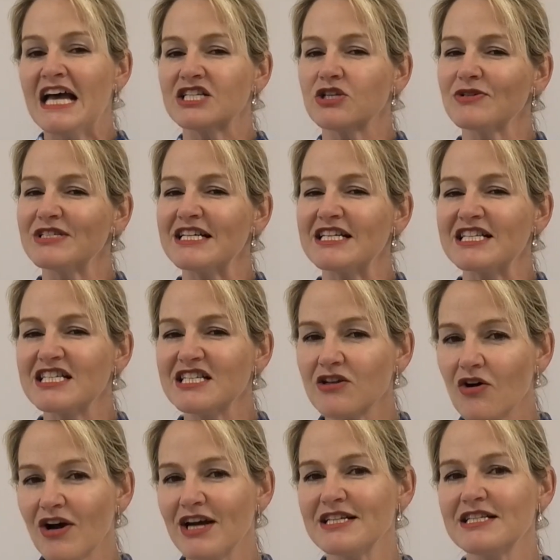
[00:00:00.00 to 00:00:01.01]
So it's an
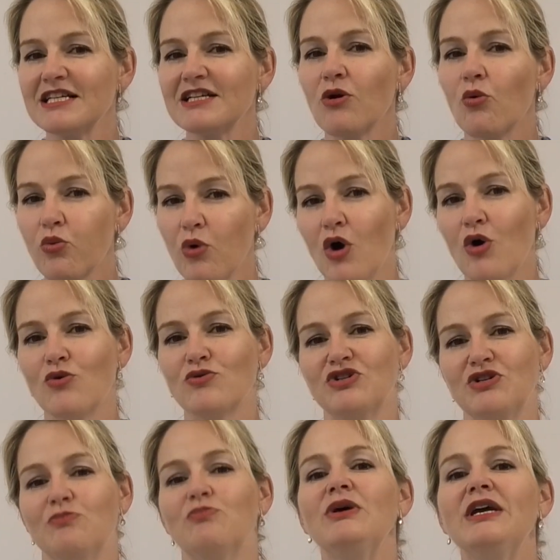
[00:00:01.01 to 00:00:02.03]
exciting role
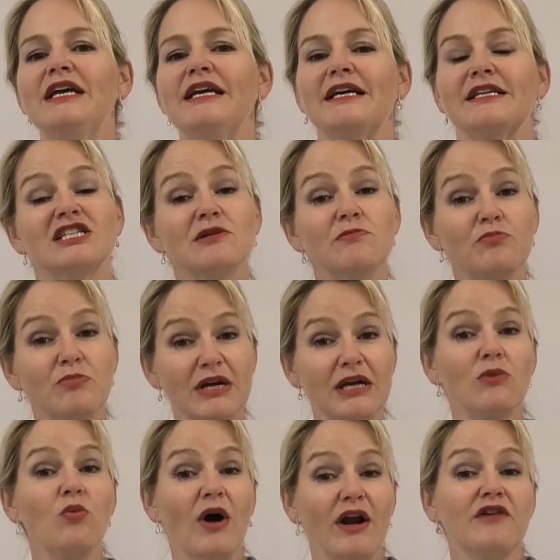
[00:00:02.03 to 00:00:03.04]
to be in, to
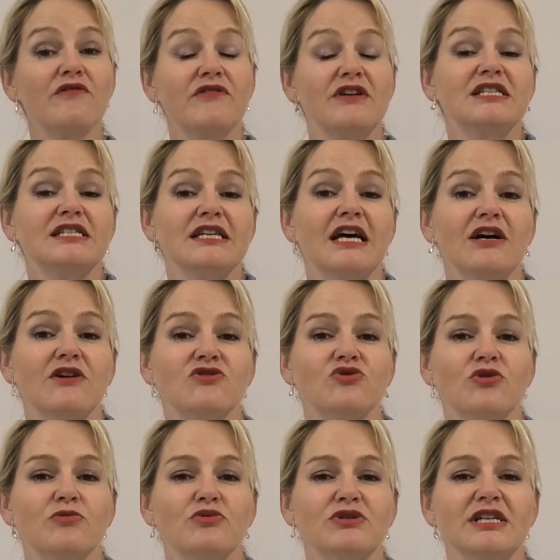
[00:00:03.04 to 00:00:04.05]
be one of their
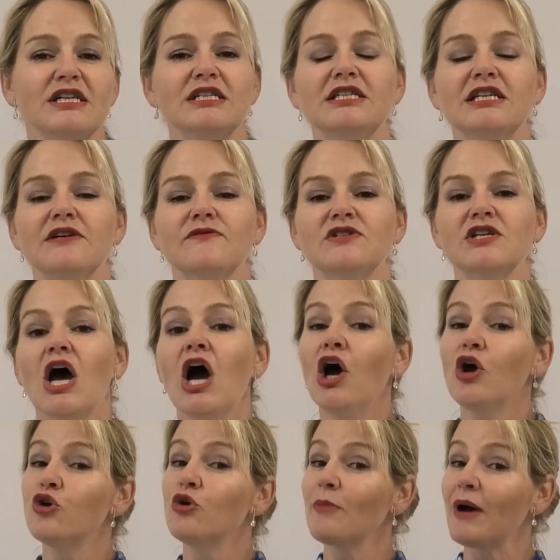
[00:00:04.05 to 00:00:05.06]
sales representatives.
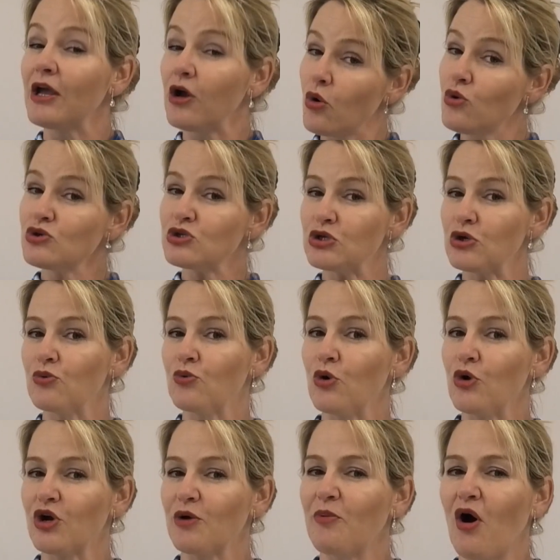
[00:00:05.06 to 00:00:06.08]
You may also
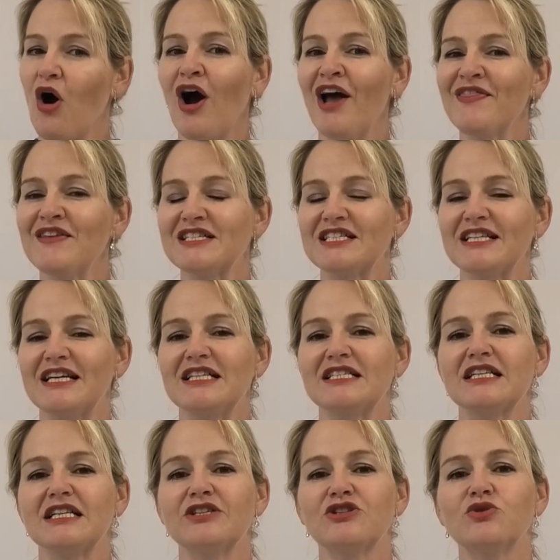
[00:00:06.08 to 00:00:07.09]
work behind the
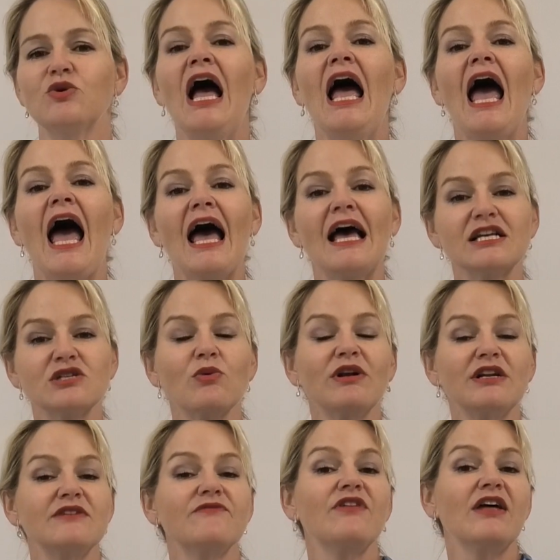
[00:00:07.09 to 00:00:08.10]
scenes a little as
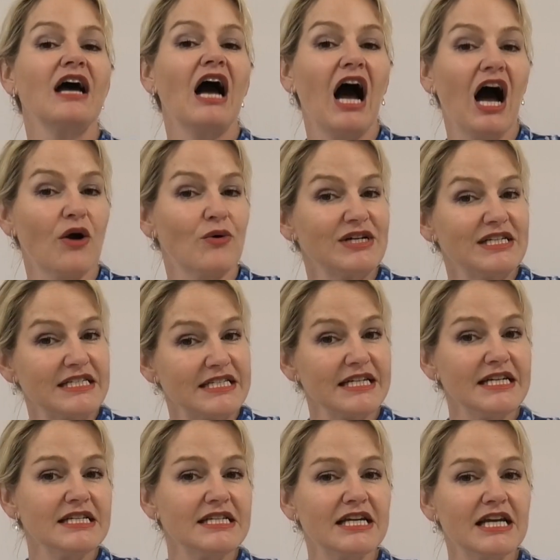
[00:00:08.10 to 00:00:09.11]
one of their
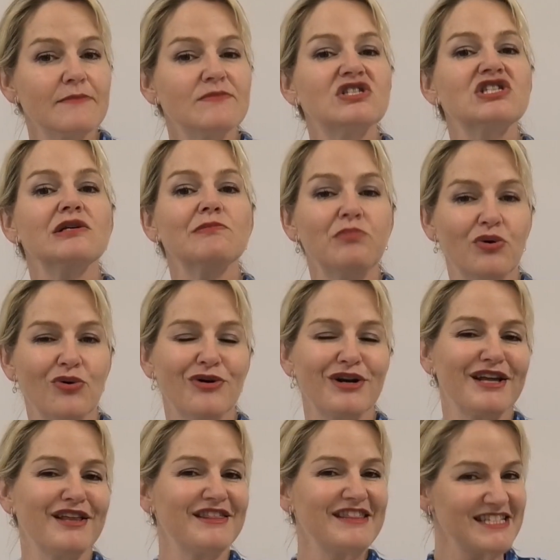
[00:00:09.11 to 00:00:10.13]
R&D teams
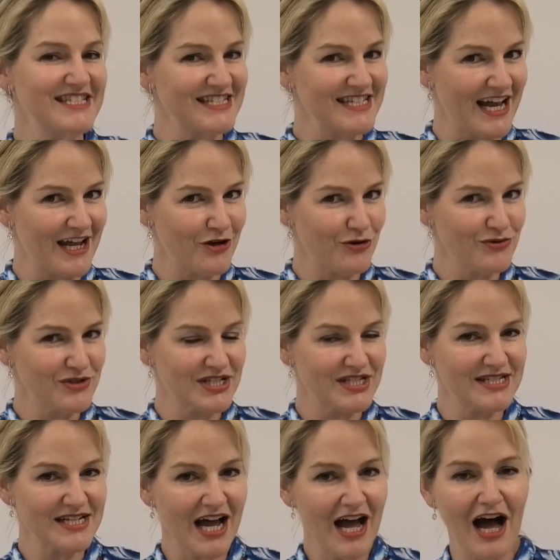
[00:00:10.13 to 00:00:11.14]
supporting the sales
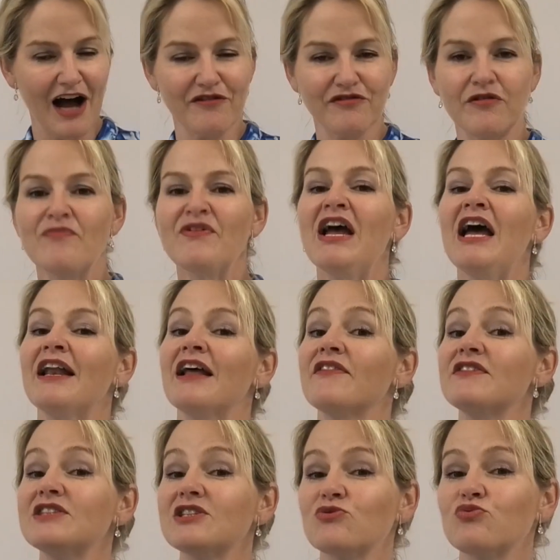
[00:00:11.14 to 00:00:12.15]
staff.
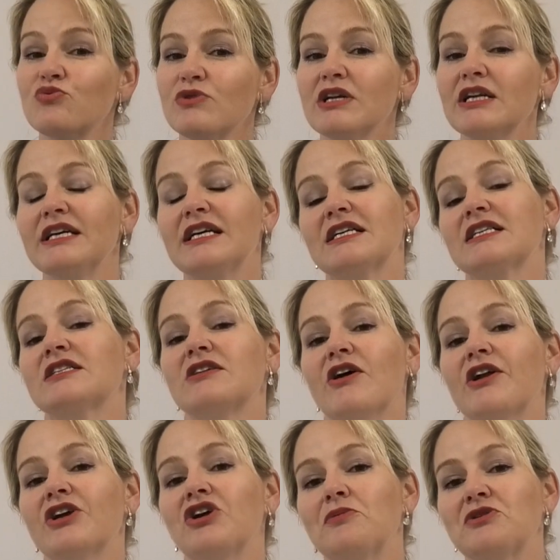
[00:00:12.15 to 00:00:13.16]
Now, this is a really
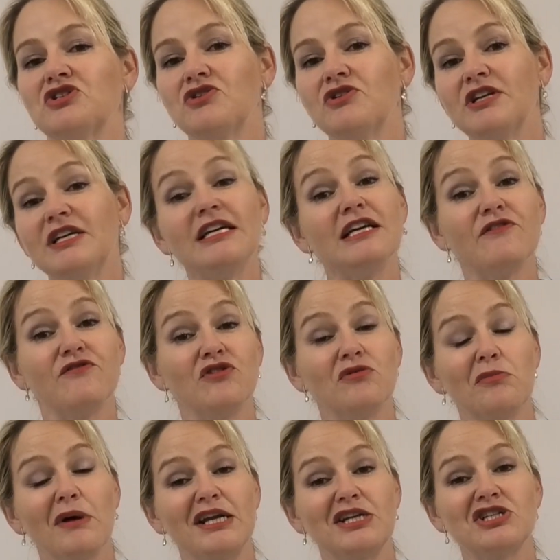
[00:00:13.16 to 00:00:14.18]
exciting opportunity if
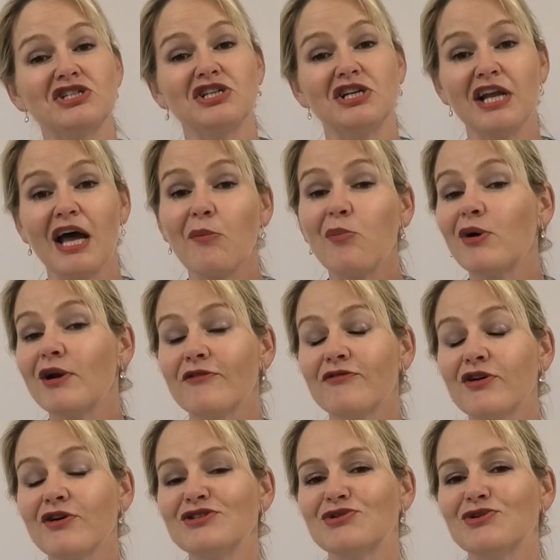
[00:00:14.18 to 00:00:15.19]
you manage to nab one of
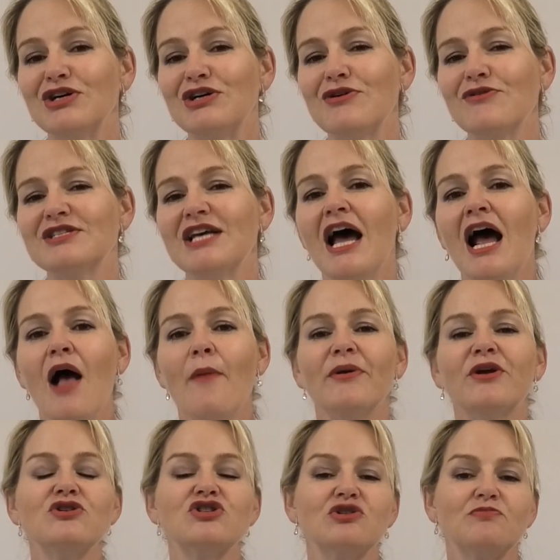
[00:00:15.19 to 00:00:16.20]
those roles,
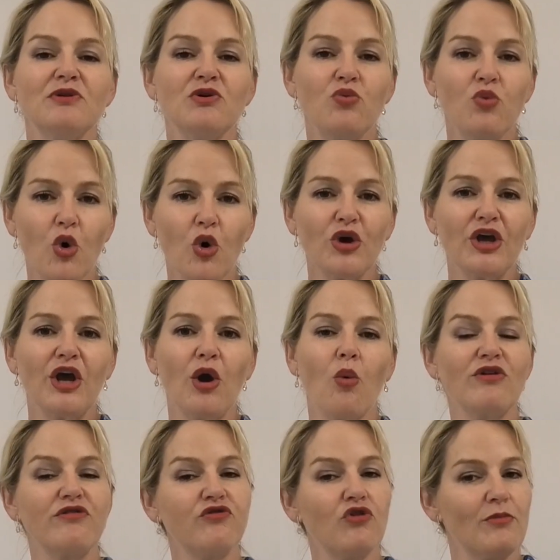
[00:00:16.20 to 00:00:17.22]
because you'd be
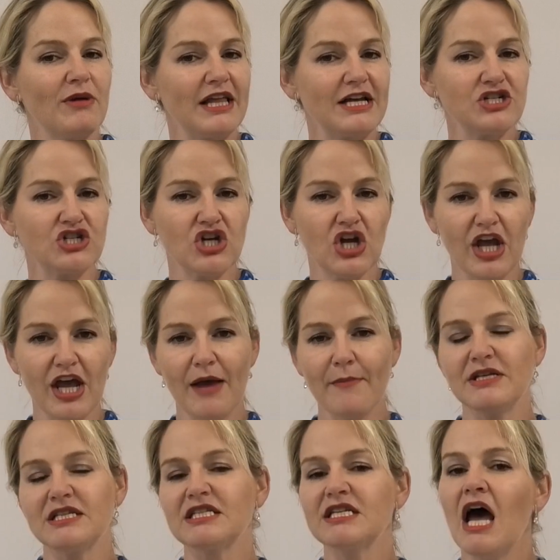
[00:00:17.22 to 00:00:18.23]
working with formulation
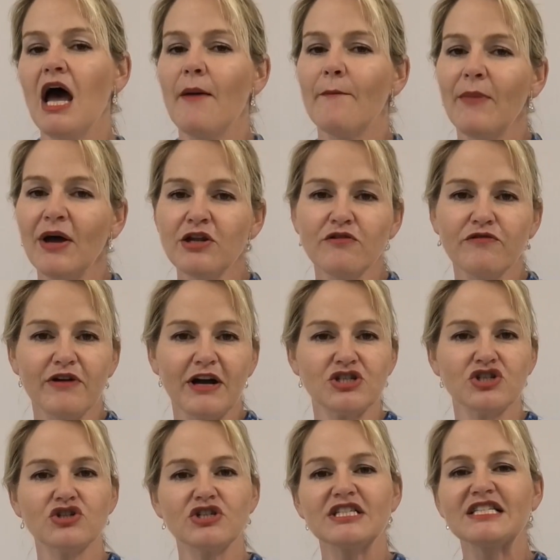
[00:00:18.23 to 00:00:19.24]
chemists,
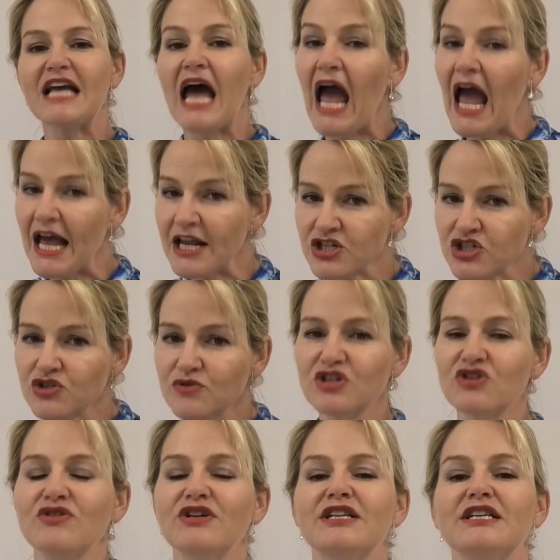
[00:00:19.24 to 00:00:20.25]
manufacturers, and your
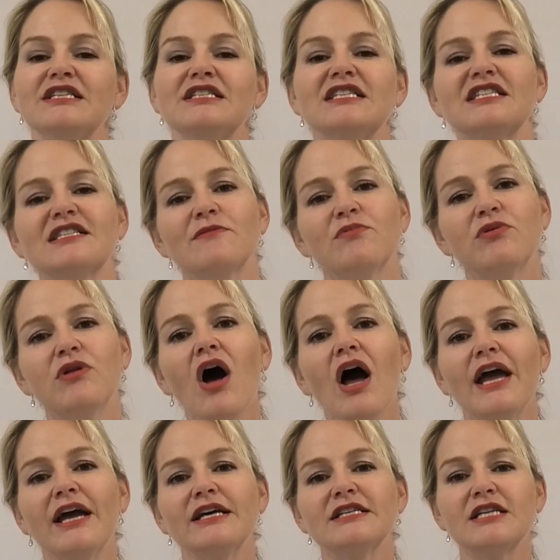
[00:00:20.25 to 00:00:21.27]
ingredient
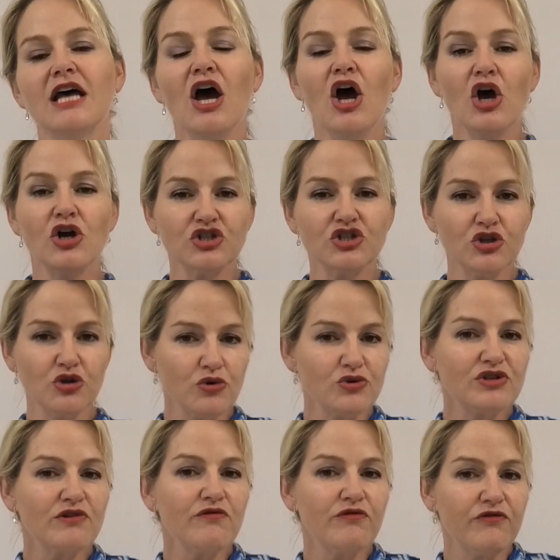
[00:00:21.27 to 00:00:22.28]
suppliers
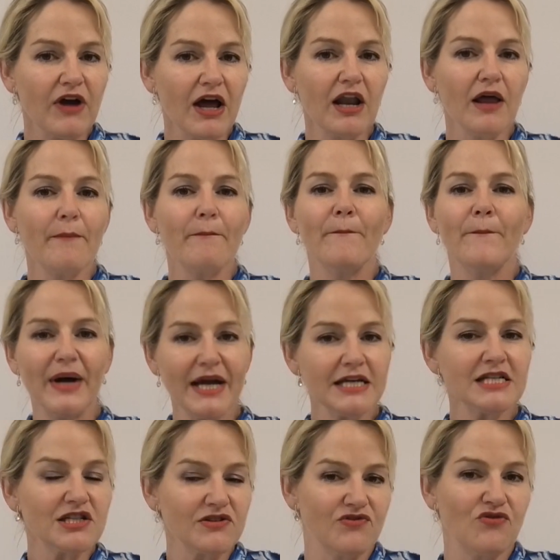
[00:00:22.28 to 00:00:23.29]
to develop
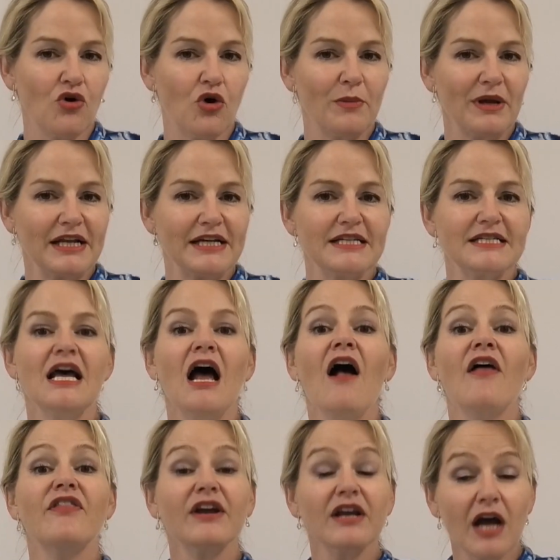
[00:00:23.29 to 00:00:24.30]
base formulas
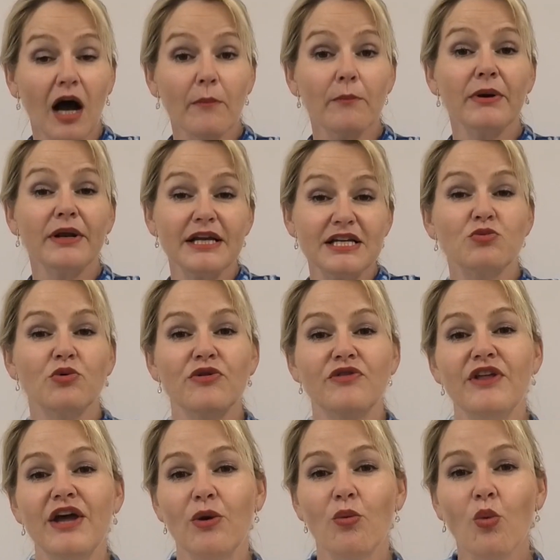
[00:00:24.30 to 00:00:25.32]
that companies
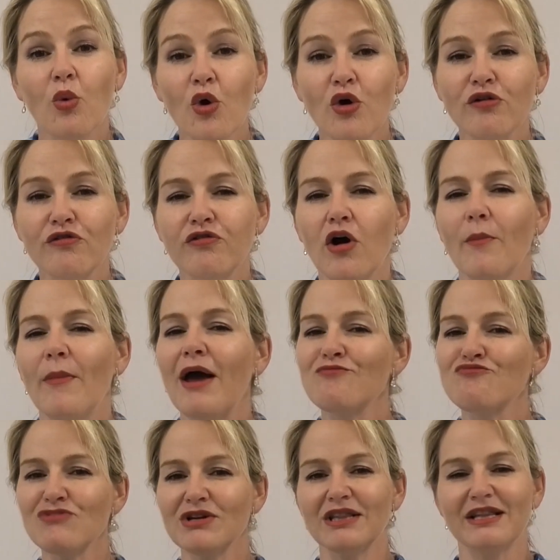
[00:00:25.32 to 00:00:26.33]
would then work from
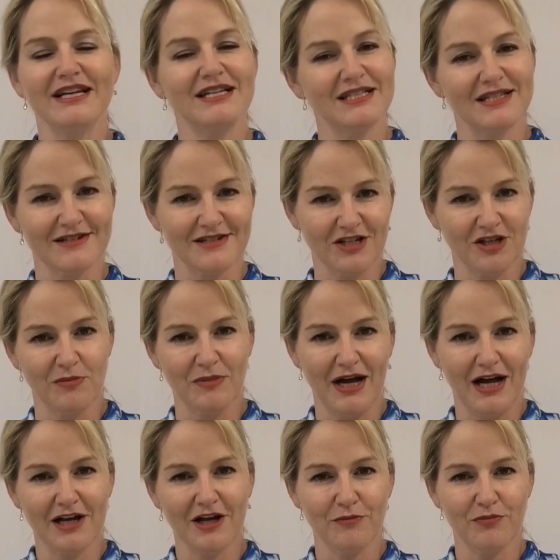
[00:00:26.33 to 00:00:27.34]
and release into the
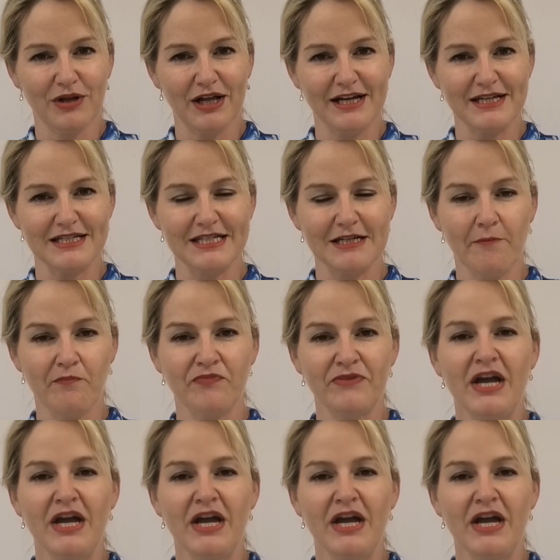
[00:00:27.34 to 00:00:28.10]
marketplace.